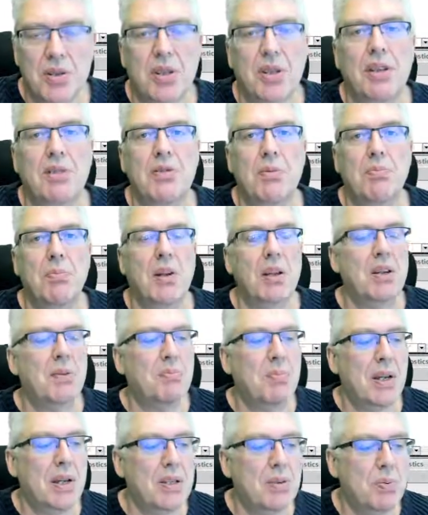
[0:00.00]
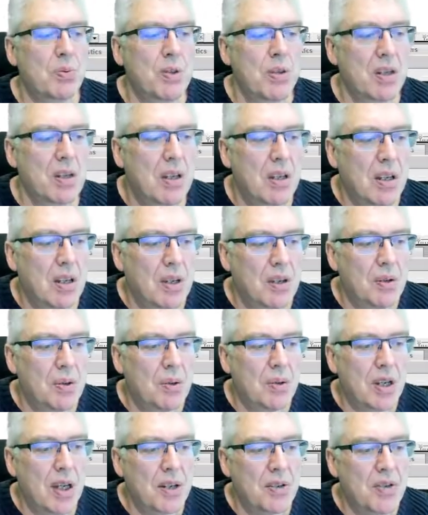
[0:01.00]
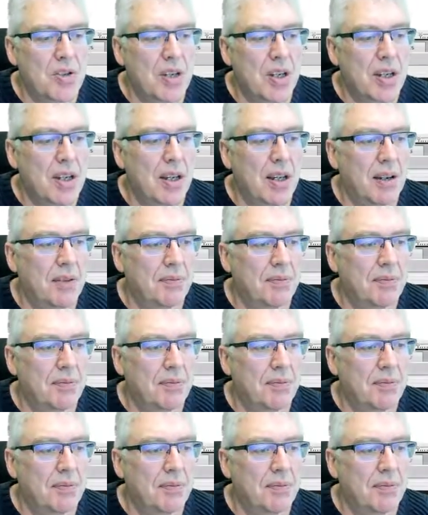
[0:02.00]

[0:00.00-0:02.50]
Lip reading: I supplied a password, you can't see here.